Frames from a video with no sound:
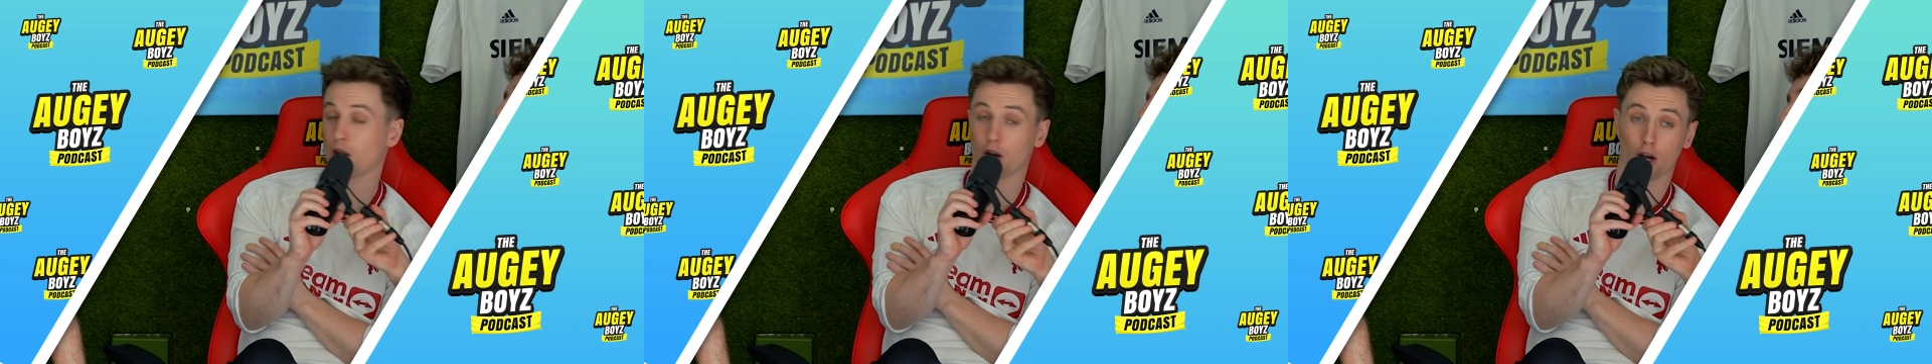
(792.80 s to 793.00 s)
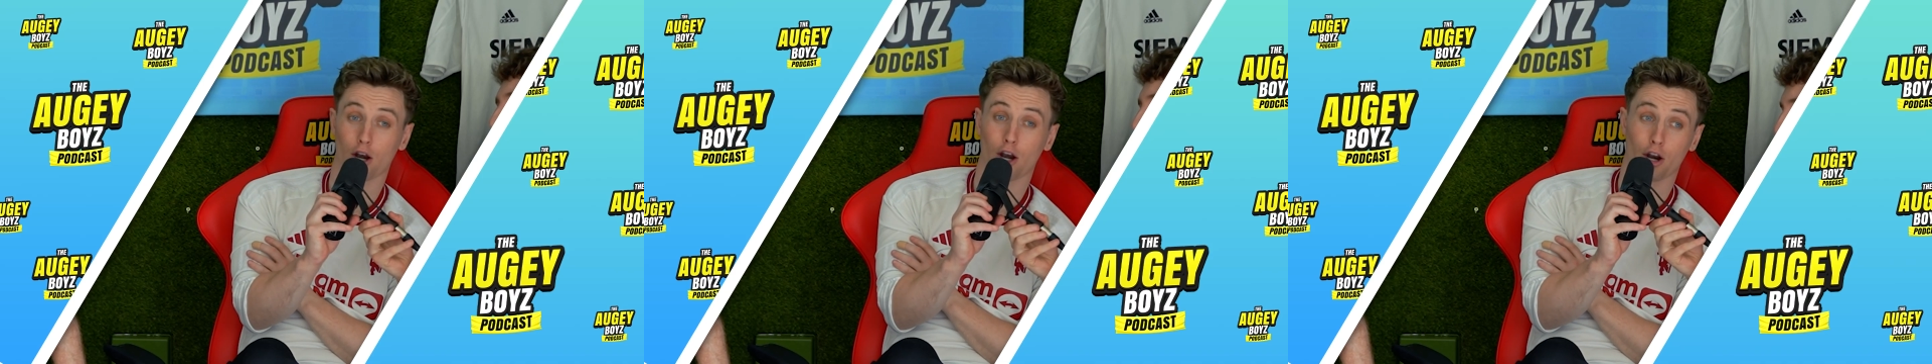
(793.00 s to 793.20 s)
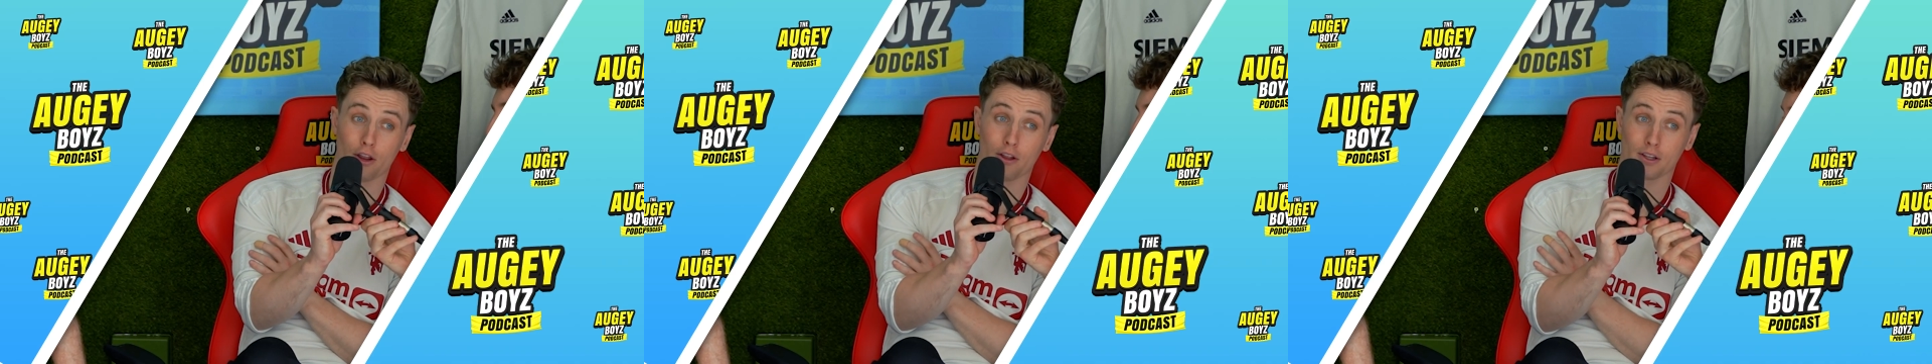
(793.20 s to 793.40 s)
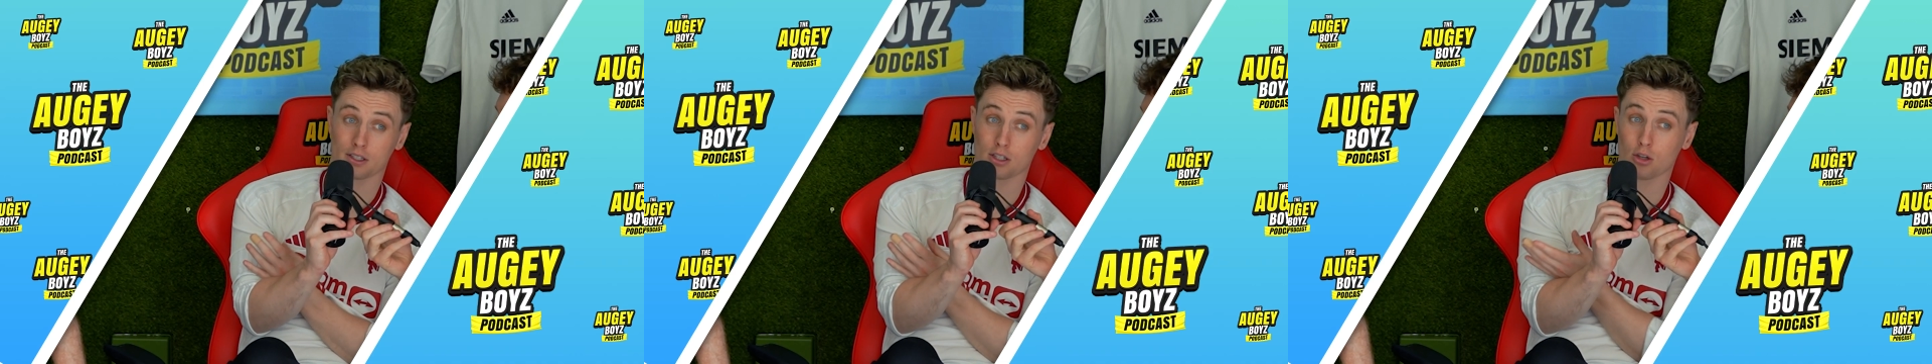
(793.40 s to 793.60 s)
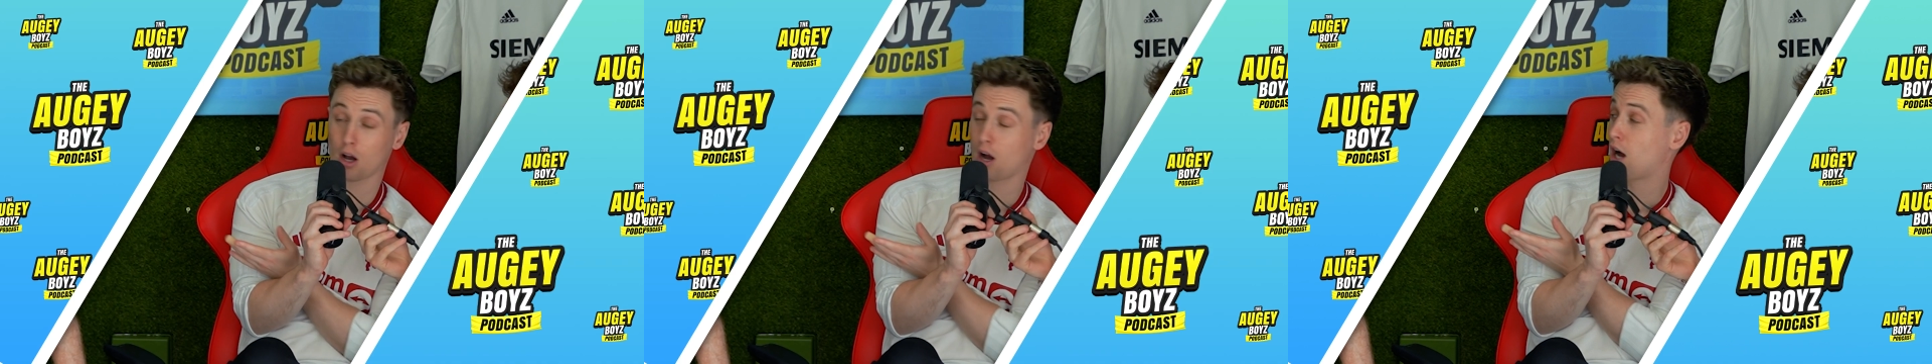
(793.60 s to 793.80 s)
No.
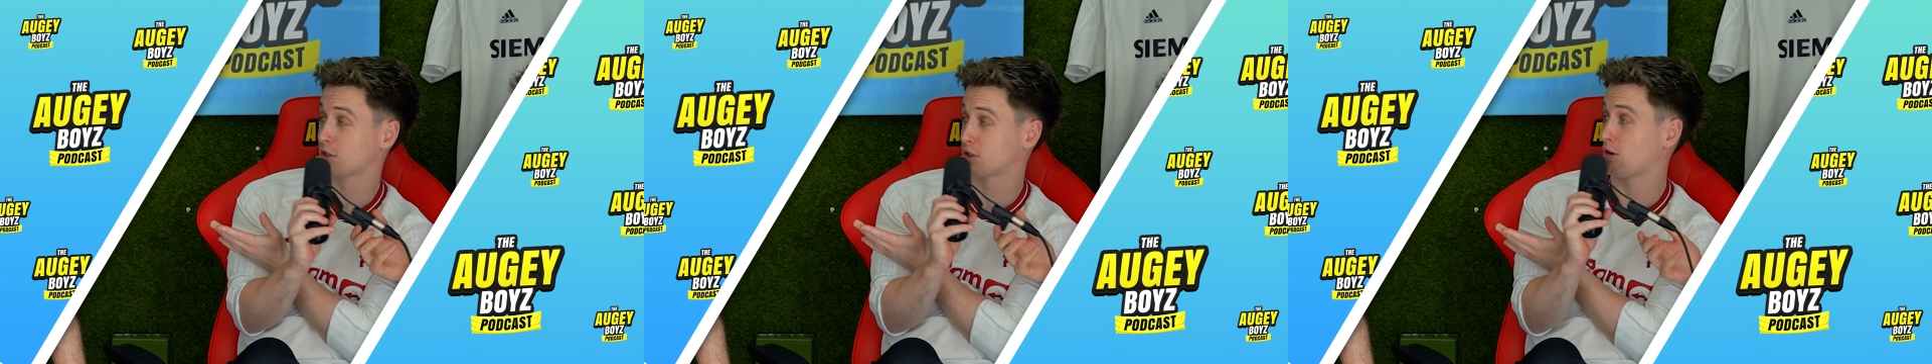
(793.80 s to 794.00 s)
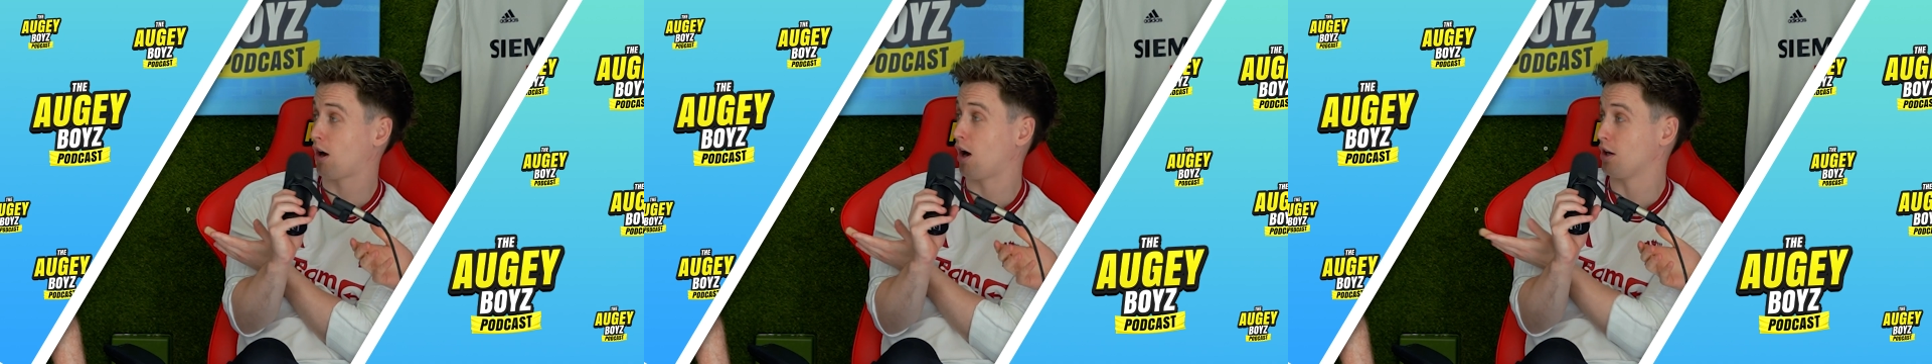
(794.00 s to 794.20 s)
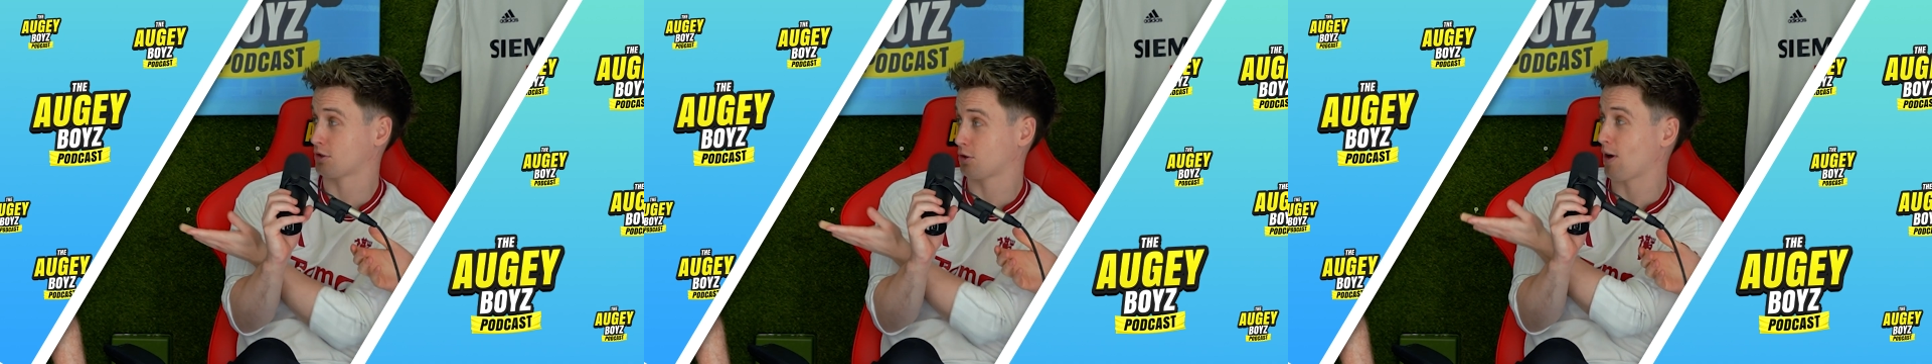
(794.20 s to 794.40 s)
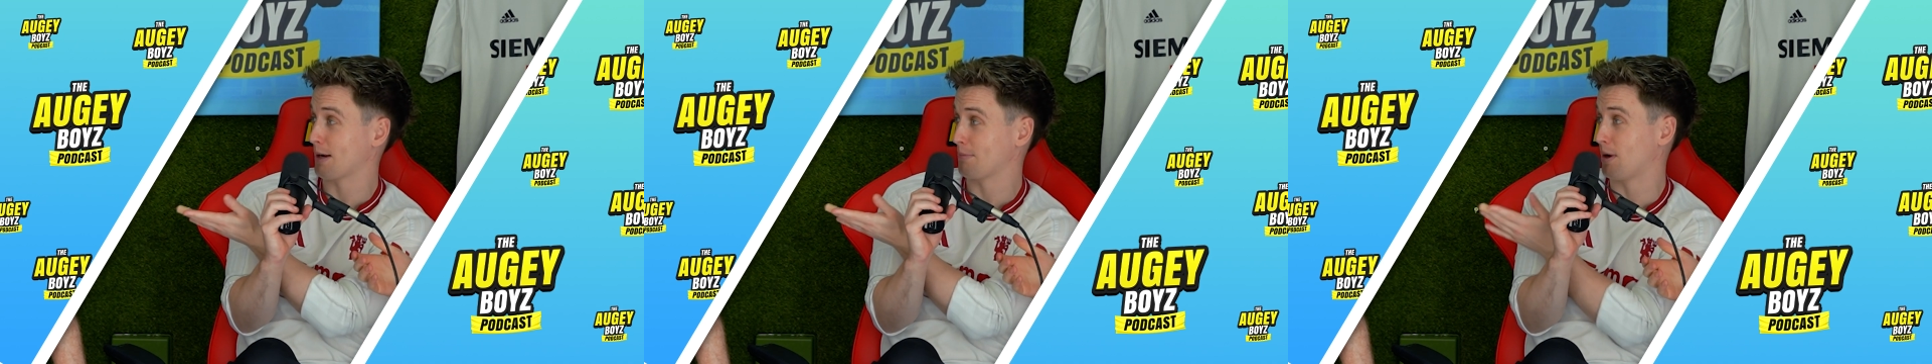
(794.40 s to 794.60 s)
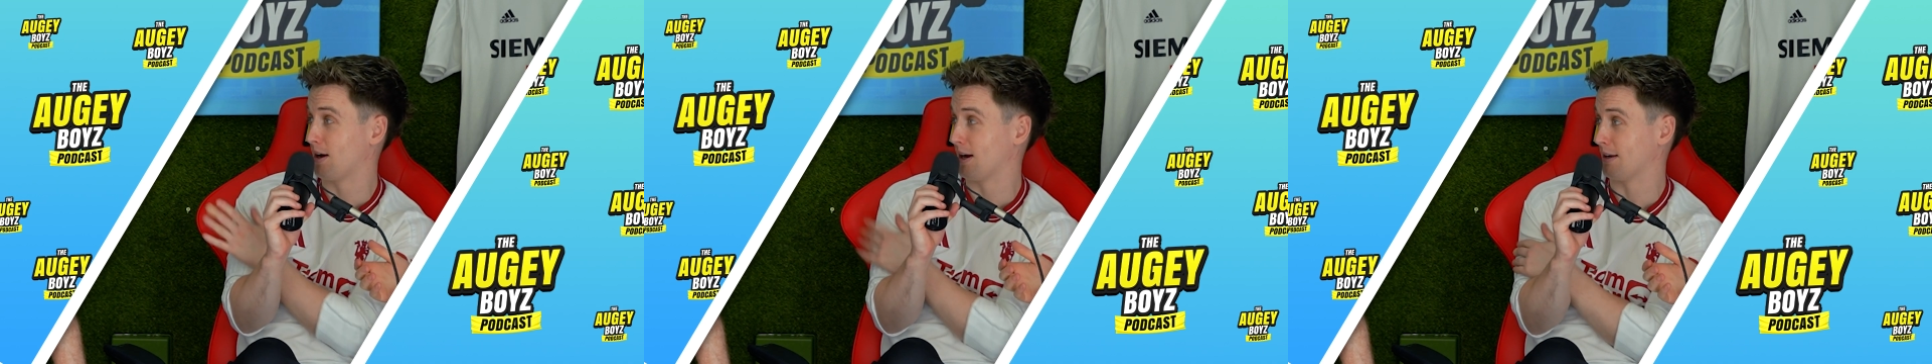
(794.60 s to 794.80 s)
You ask Craig
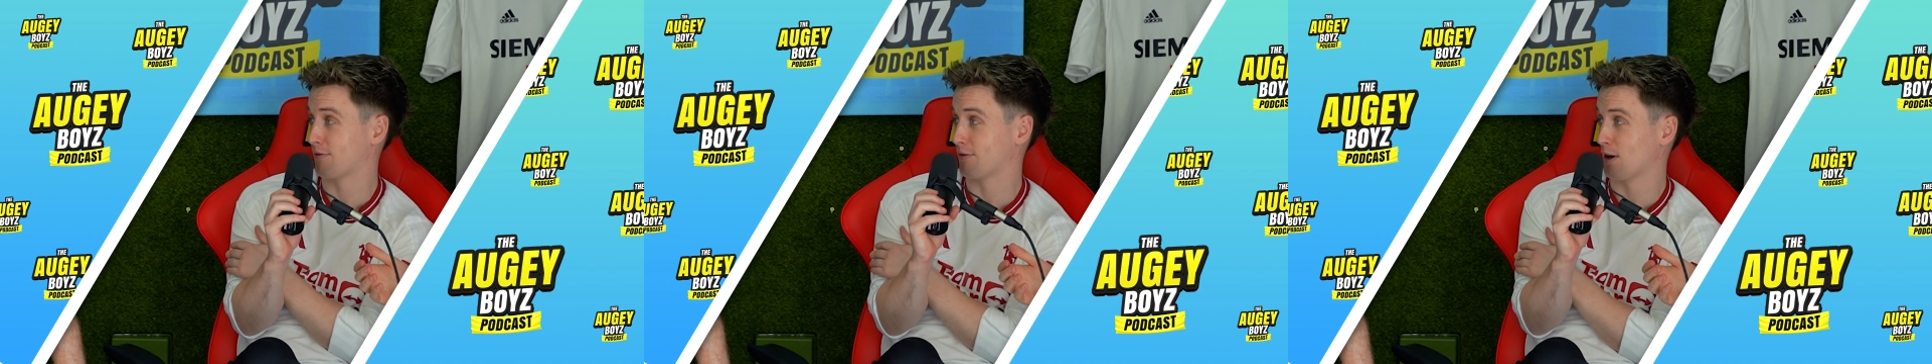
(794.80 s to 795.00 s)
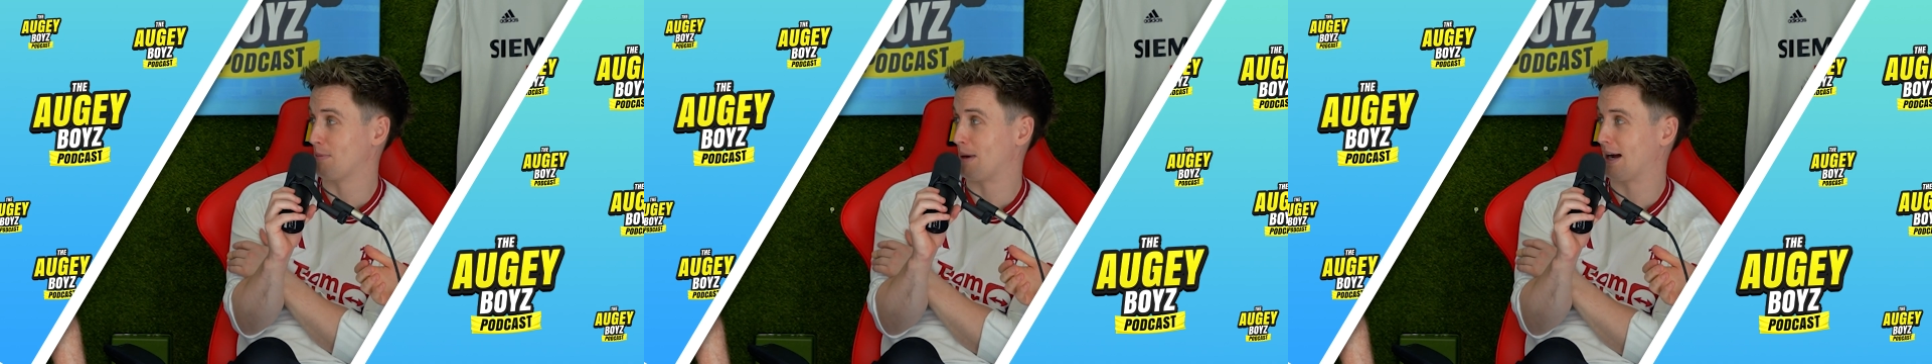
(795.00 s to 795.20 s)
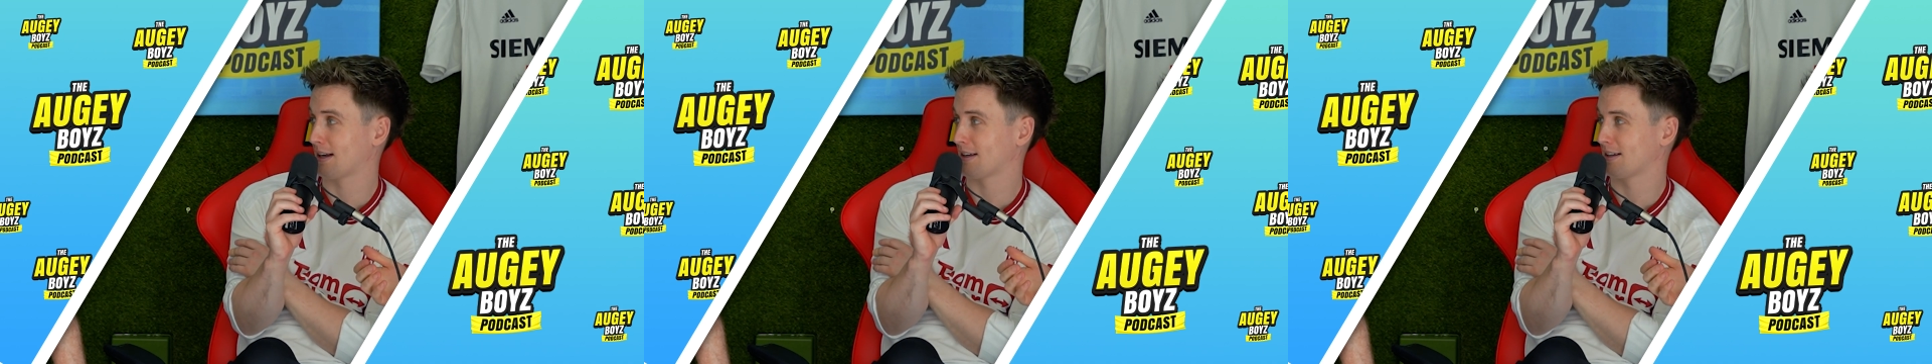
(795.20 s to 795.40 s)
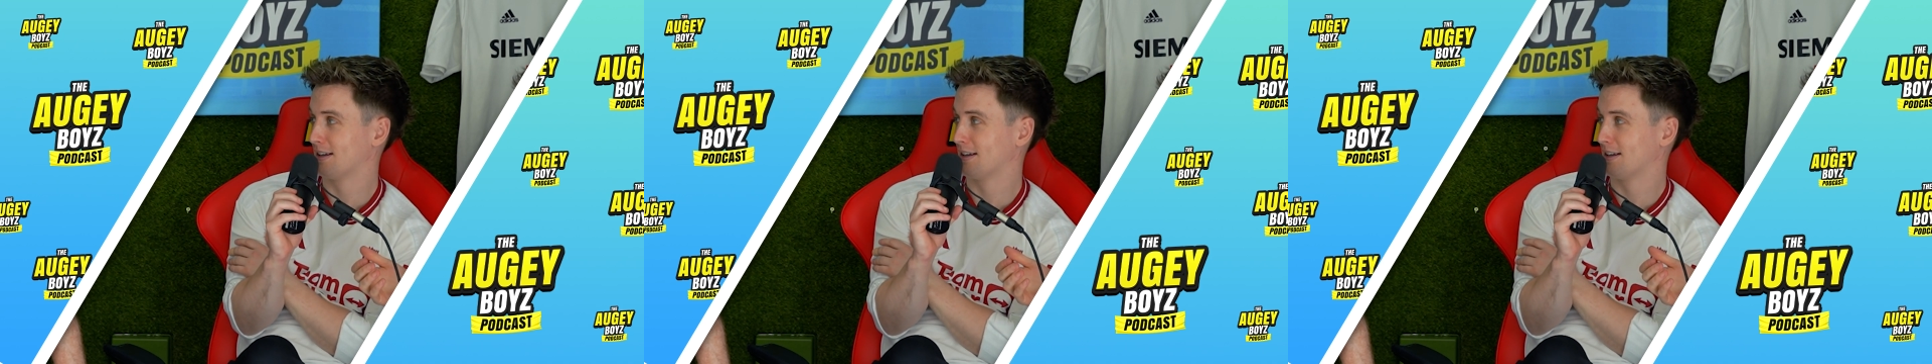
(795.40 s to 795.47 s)
Martin, throwback.